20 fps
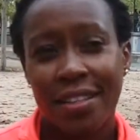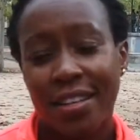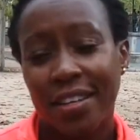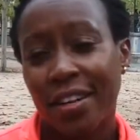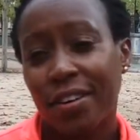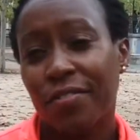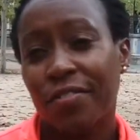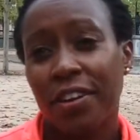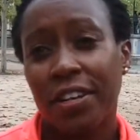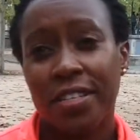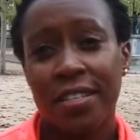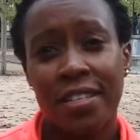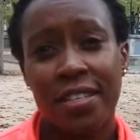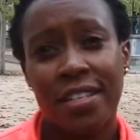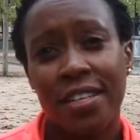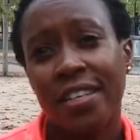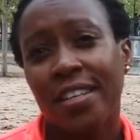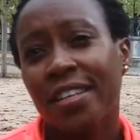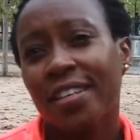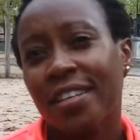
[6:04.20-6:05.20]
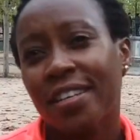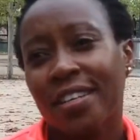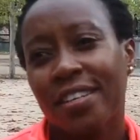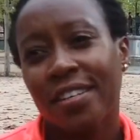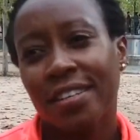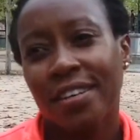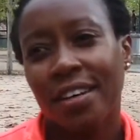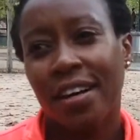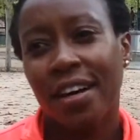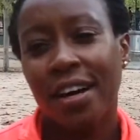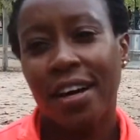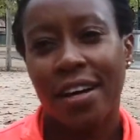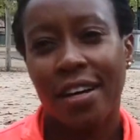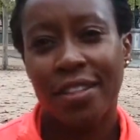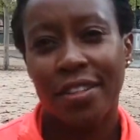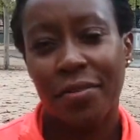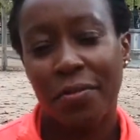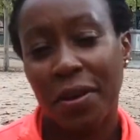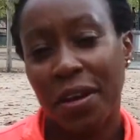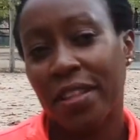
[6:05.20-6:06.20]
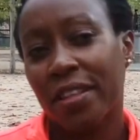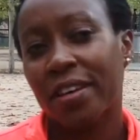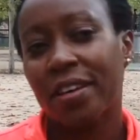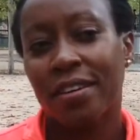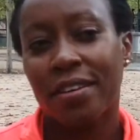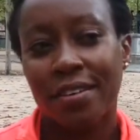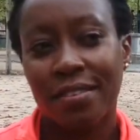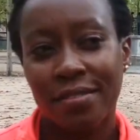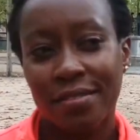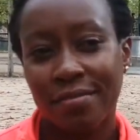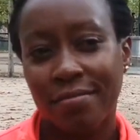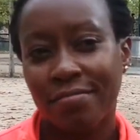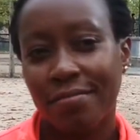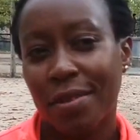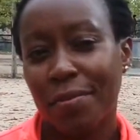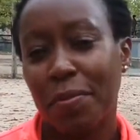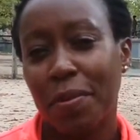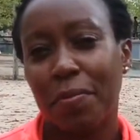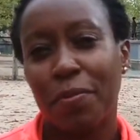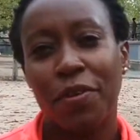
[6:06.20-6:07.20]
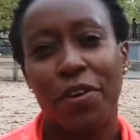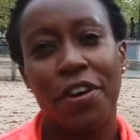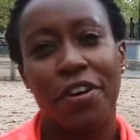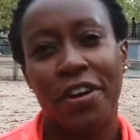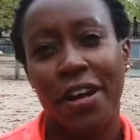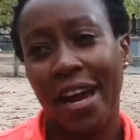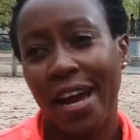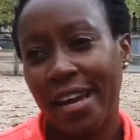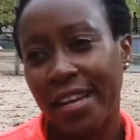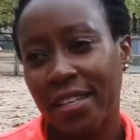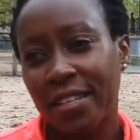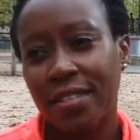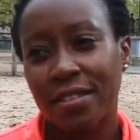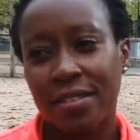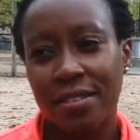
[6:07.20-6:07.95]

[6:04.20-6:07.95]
The diversity, the weather, the people are nice,